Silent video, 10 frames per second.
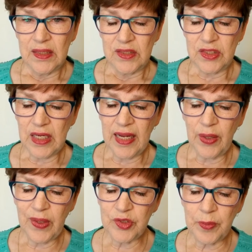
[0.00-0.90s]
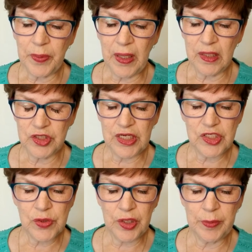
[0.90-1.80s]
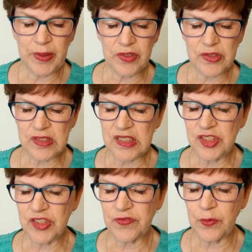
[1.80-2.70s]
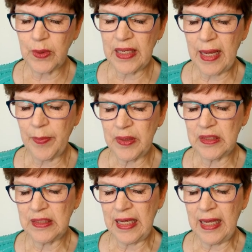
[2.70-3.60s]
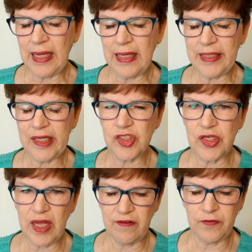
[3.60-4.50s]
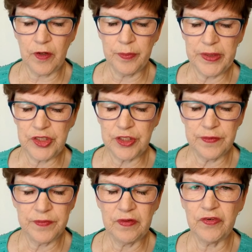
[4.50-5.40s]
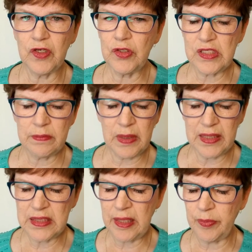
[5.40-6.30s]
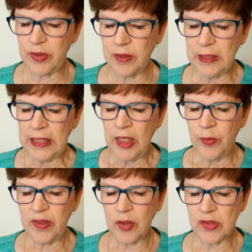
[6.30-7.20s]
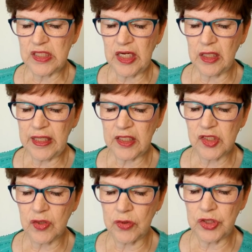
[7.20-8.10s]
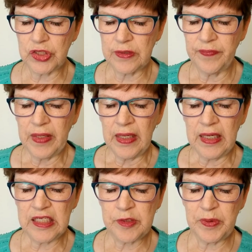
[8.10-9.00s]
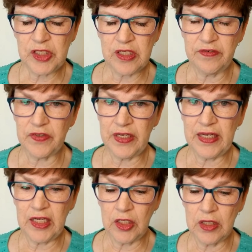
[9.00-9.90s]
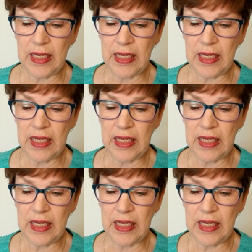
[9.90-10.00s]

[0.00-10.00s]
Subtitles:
Tonight I want to apologize to all you brothers and sisters for what happened today and yesterday at Fort Bridger, for losing my temper with those derelict soldiers, and especially for any